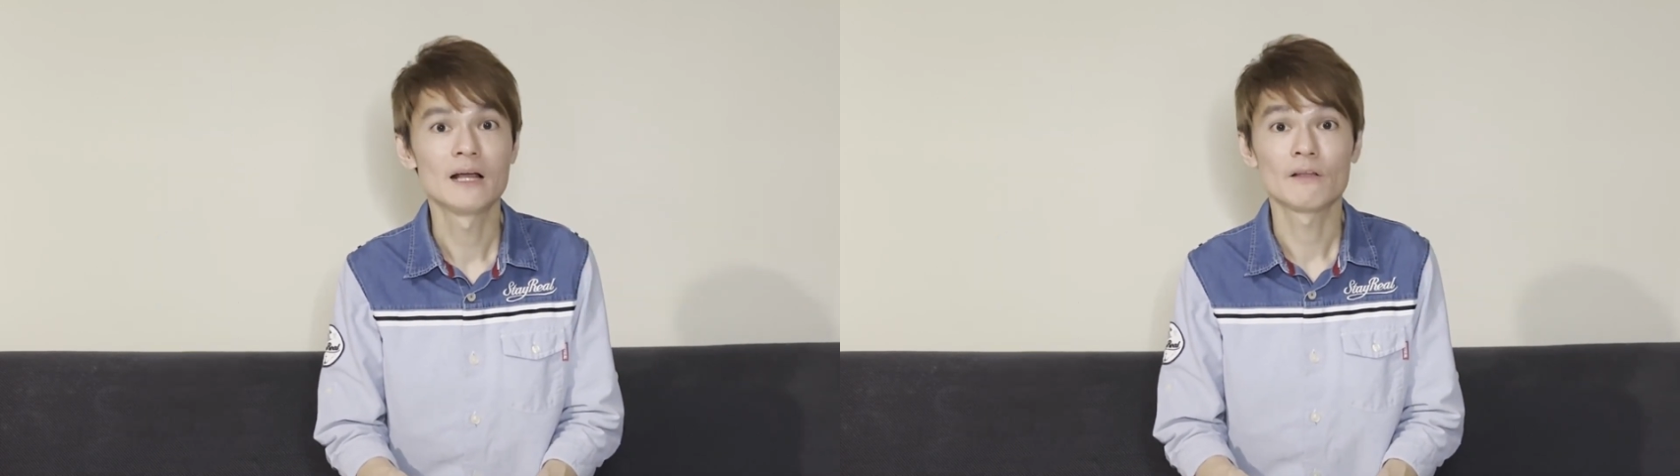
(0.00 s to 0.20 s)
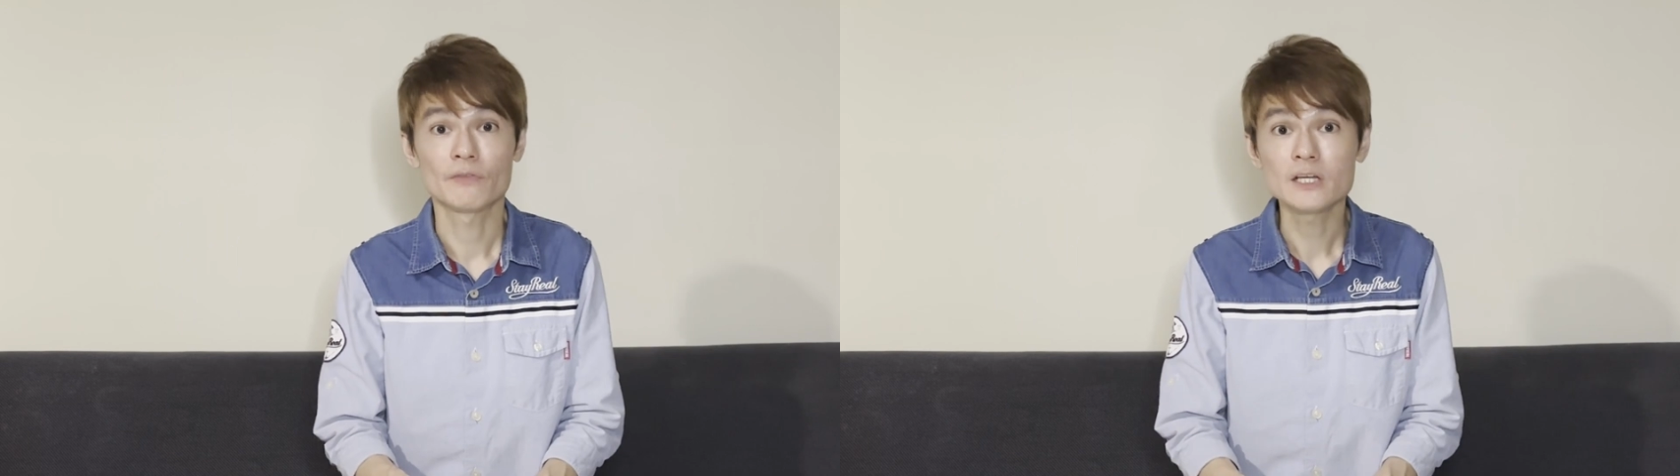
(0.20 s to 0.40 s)

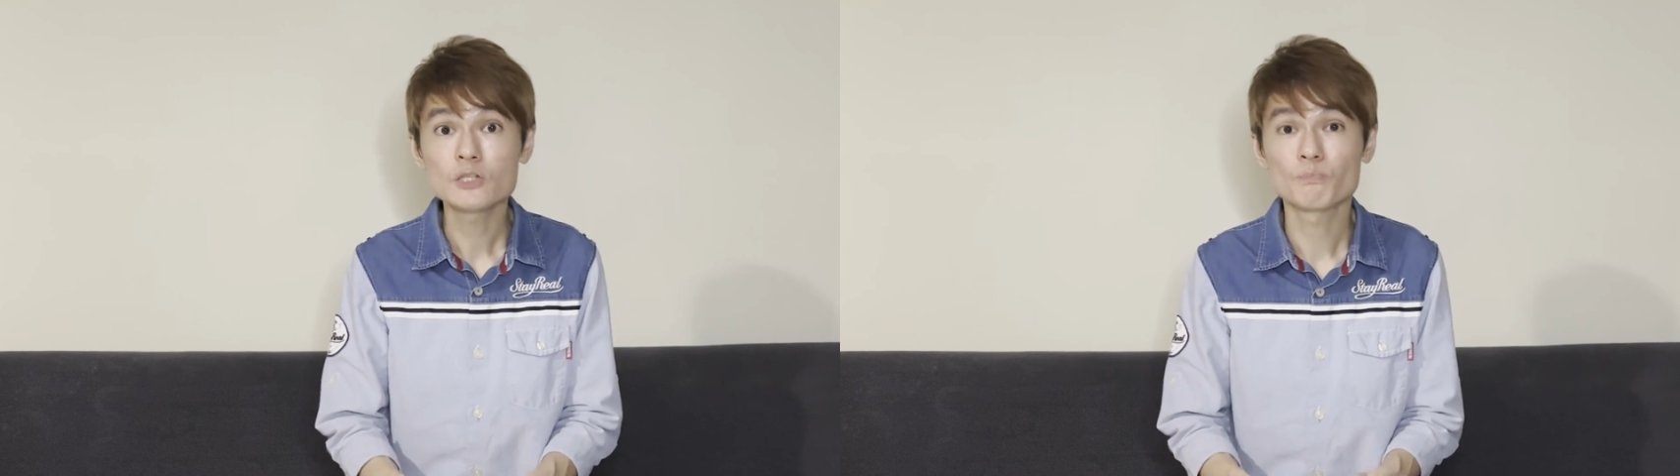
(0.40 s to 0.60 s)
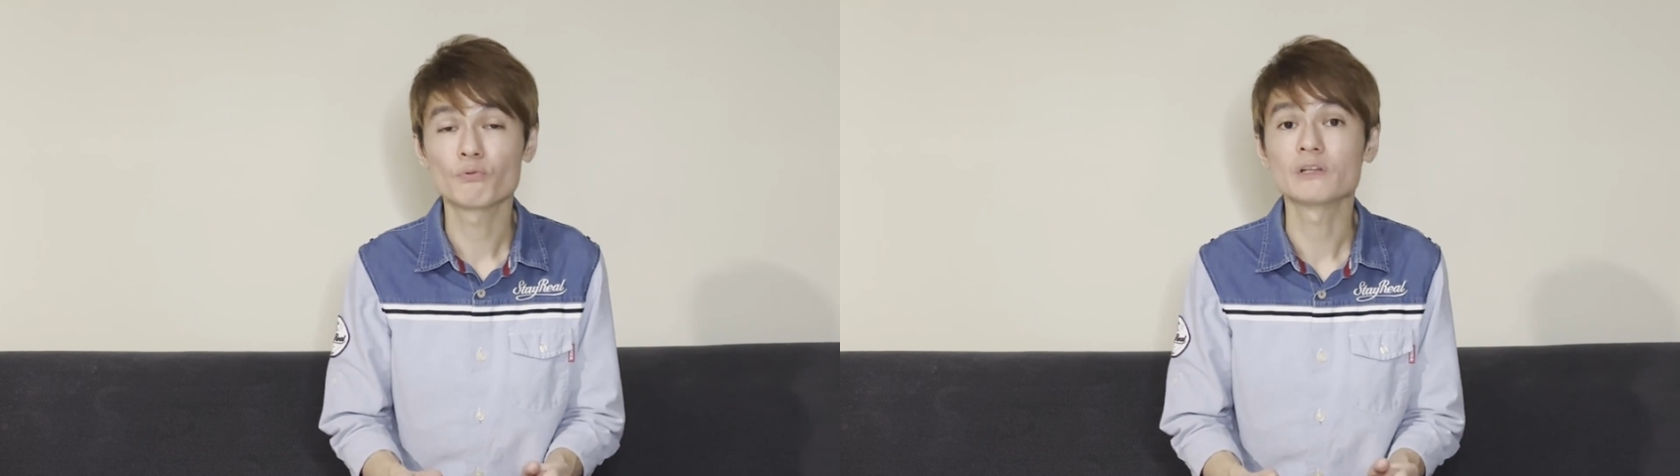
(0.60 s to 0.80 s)

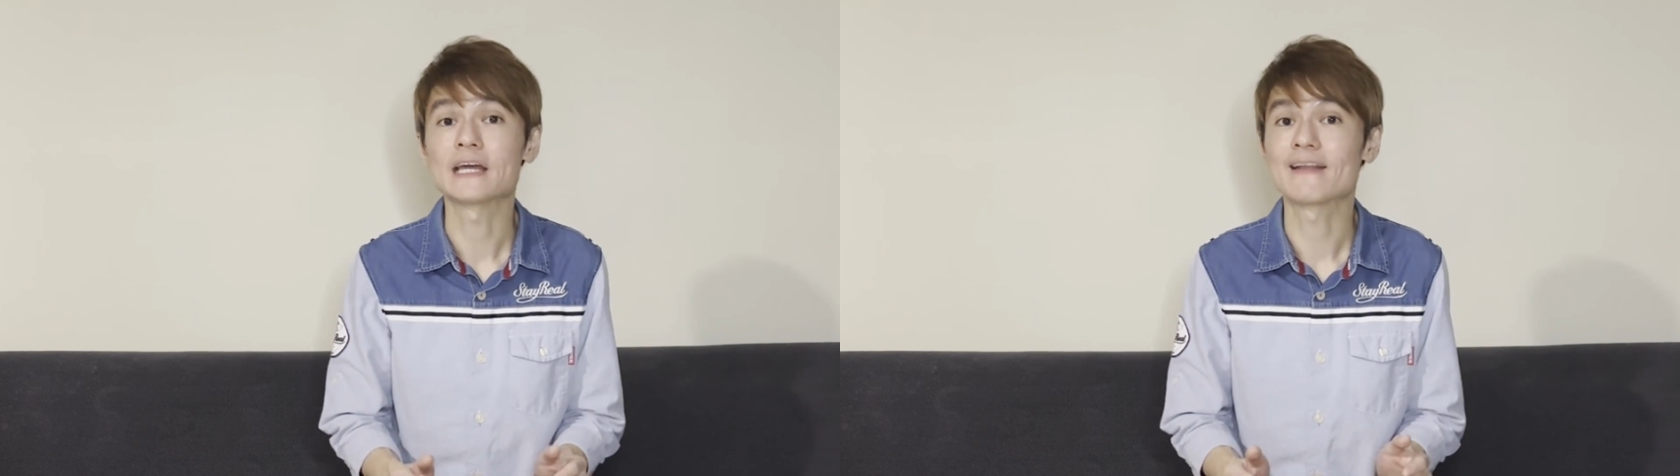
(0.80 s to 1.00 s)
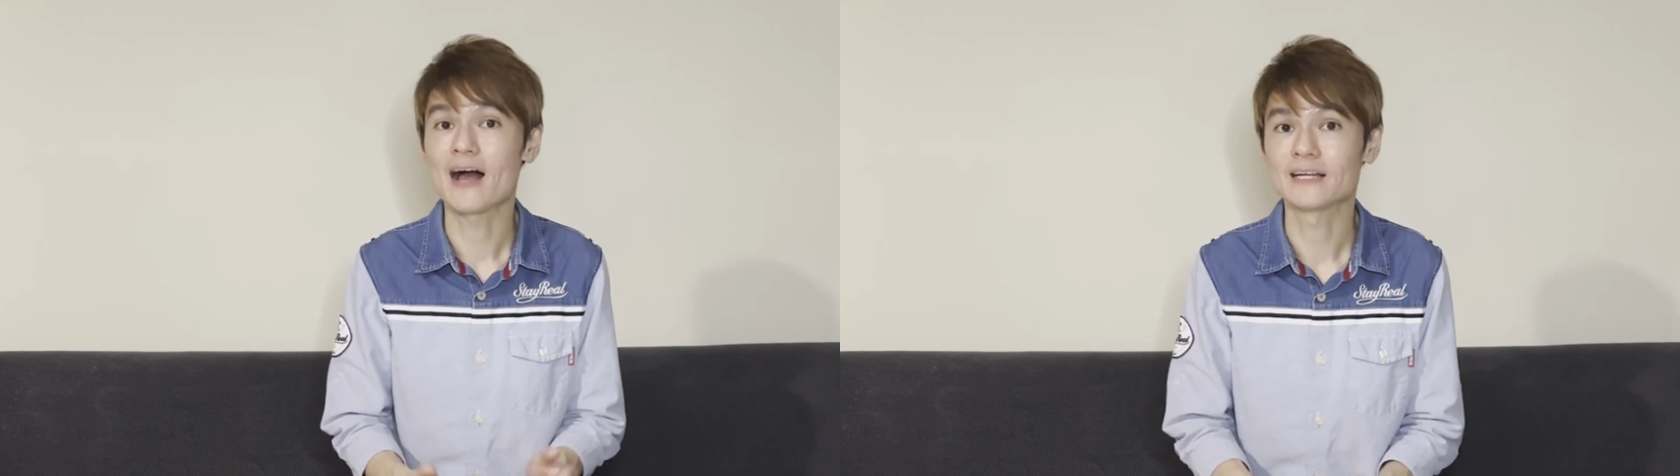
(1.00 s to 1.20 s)
These
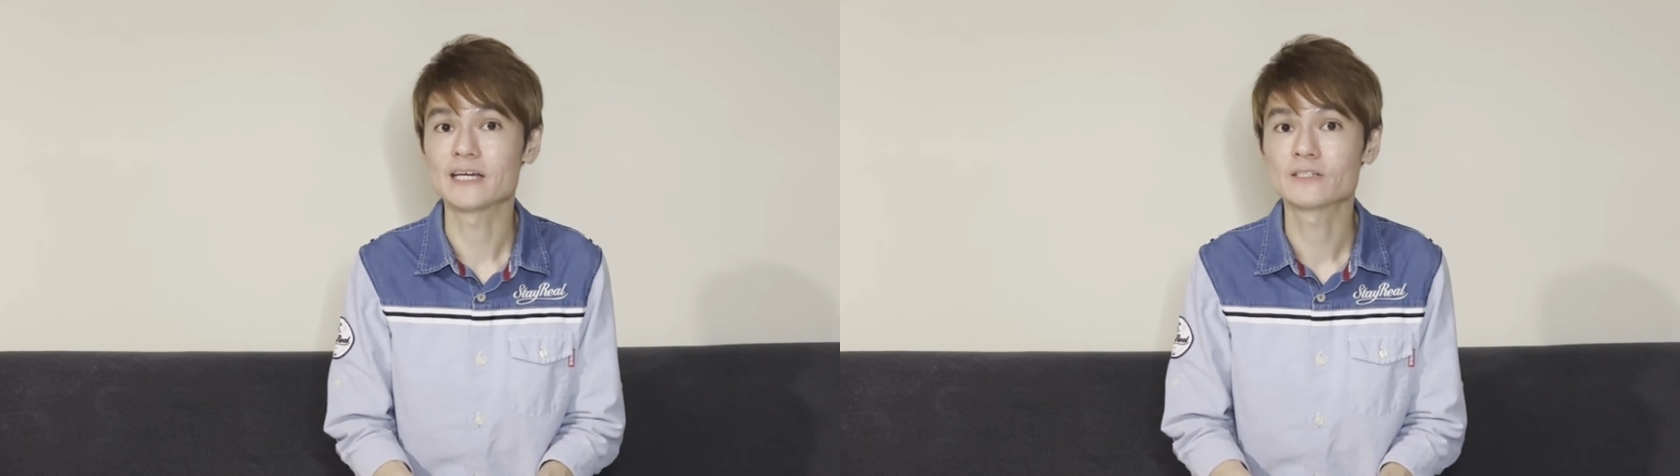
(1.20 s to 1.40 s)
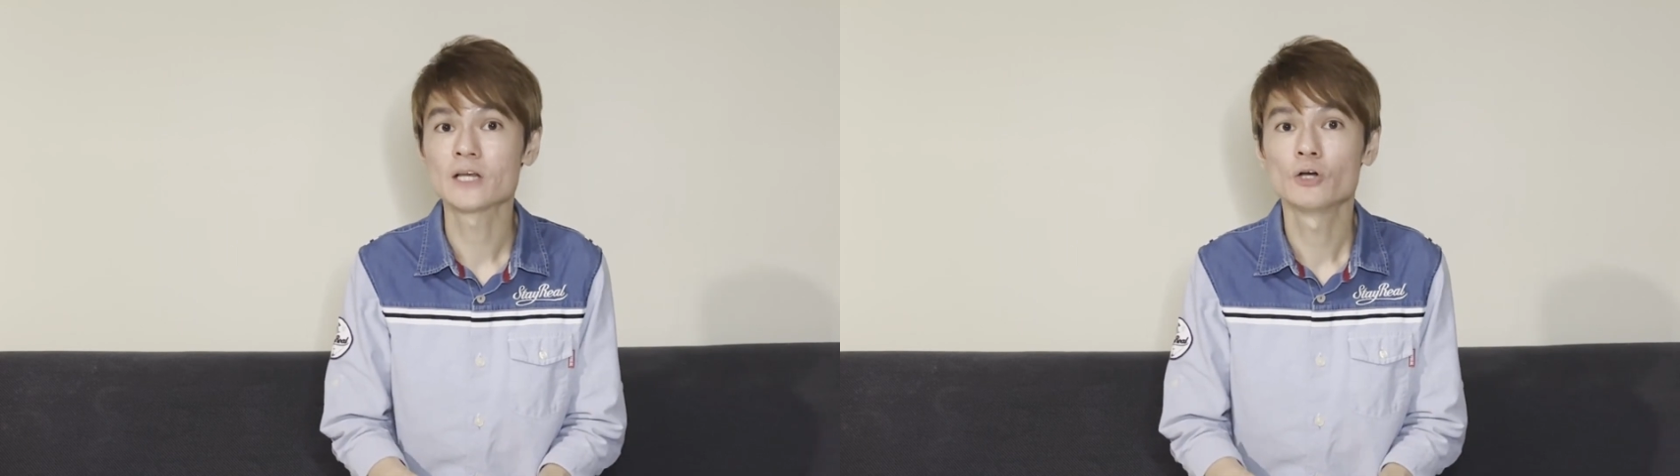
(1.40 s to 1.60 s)
brilliant
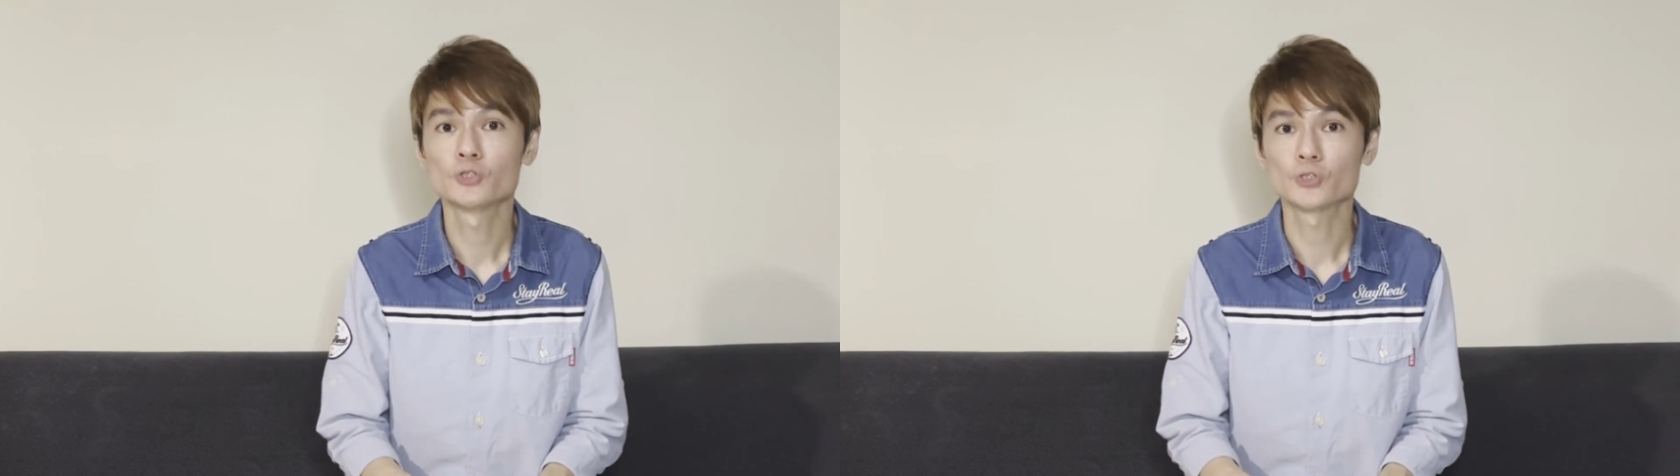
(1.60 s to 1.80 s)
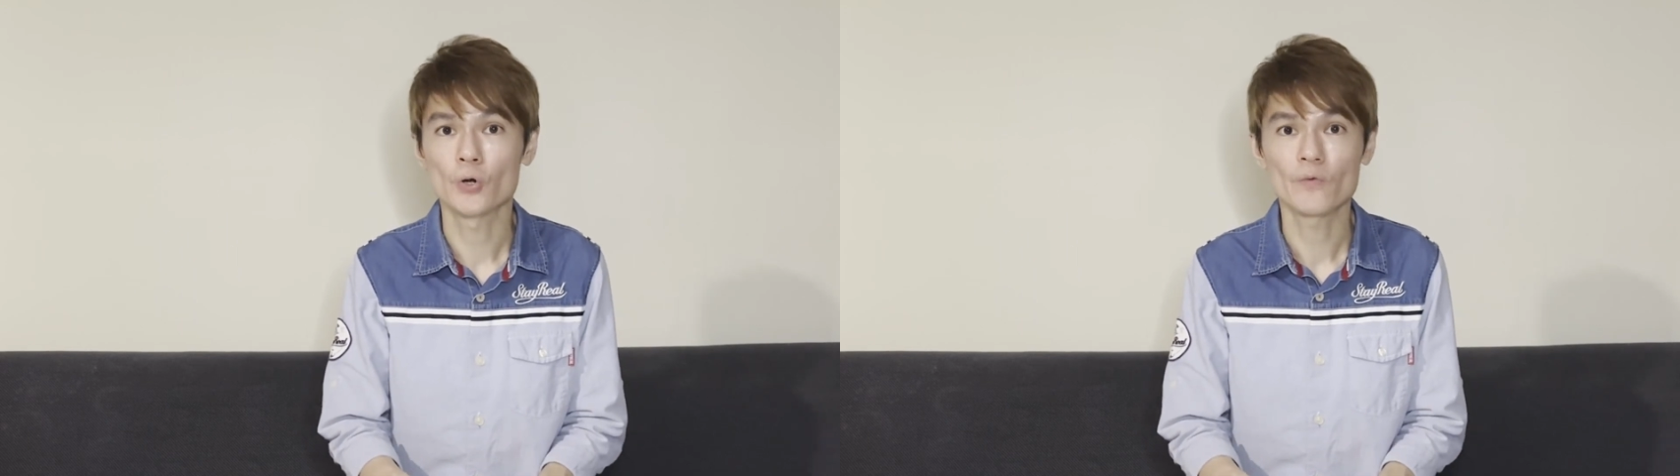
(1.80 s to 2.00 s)
ideas
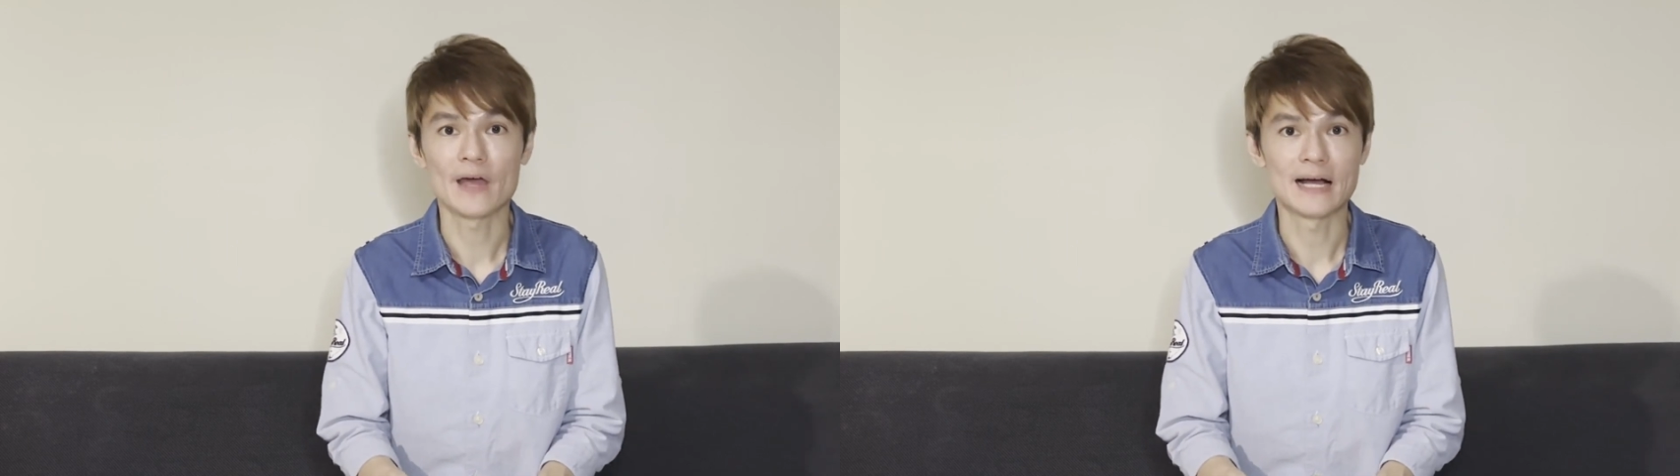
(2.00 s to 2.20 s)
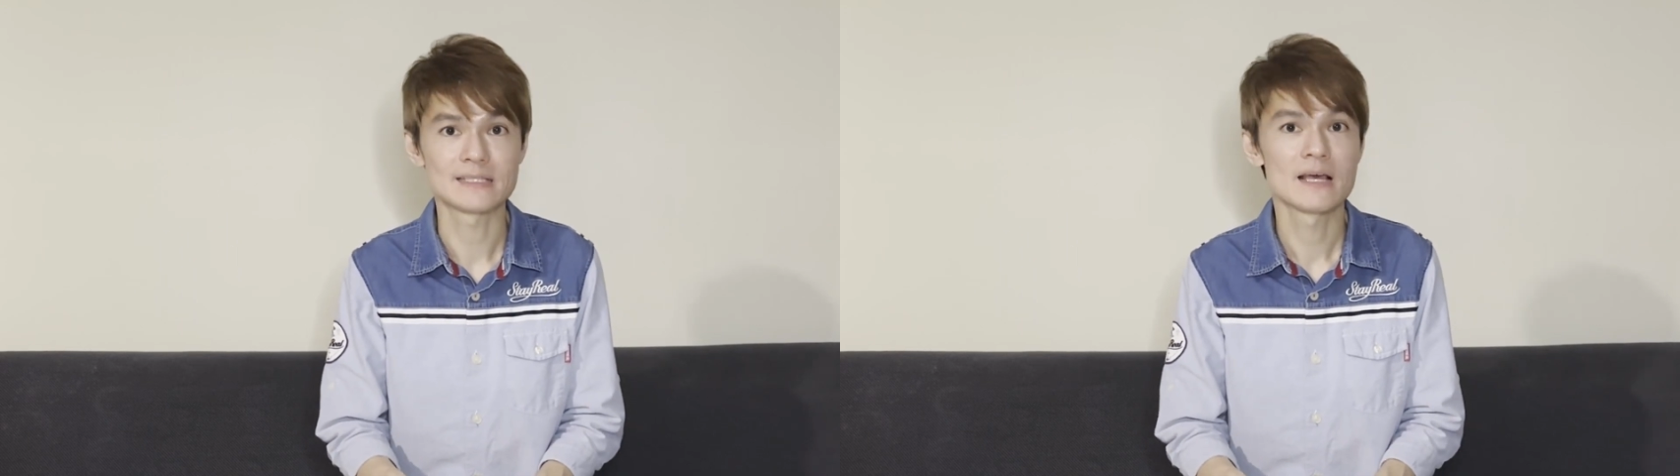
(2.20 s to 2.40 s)
show
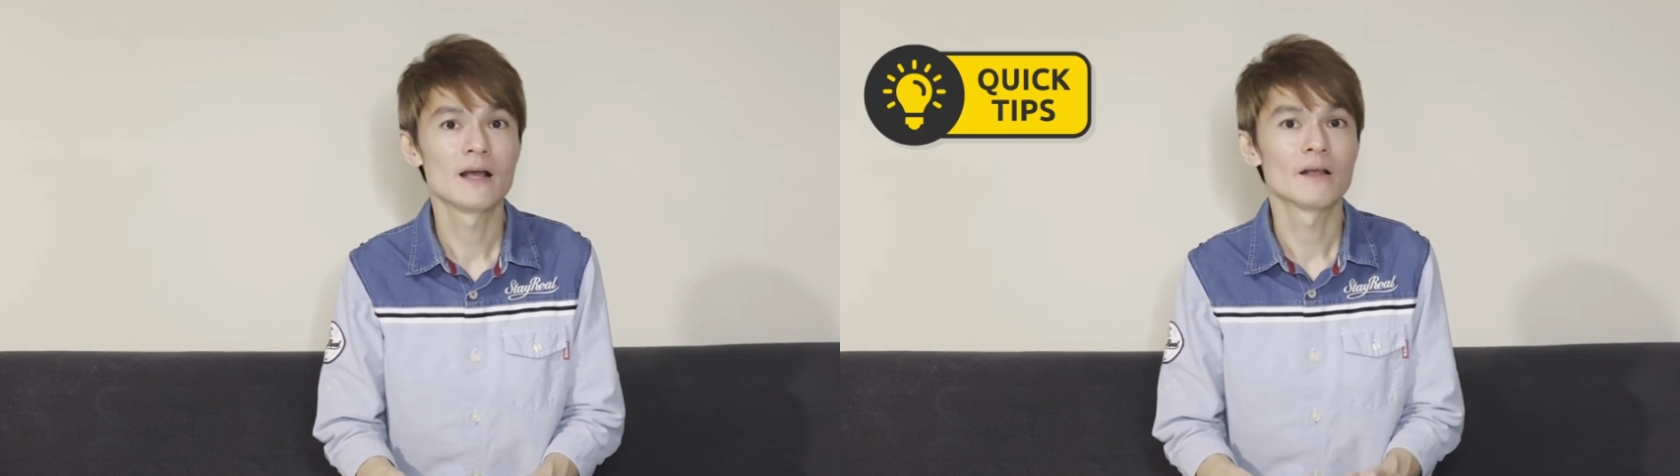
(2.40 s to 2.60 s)
that